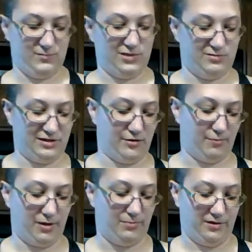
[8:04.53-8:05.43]
Don't tell the
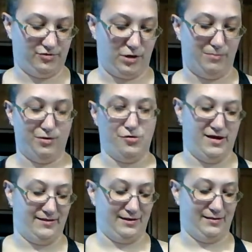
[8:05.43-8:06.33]
people at Tribunal
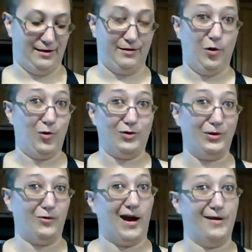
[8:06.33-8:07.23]
I said that. Or
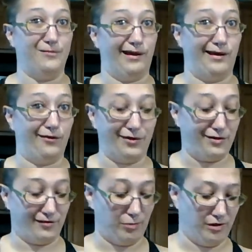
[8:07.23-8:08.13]
do. I don't care. They're
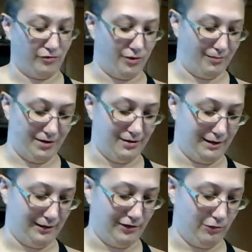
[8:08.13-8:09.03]
not sponsoring me.
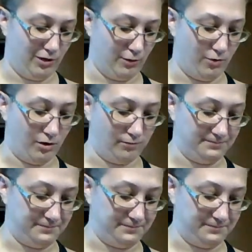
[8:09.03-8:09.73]
I can do what I want.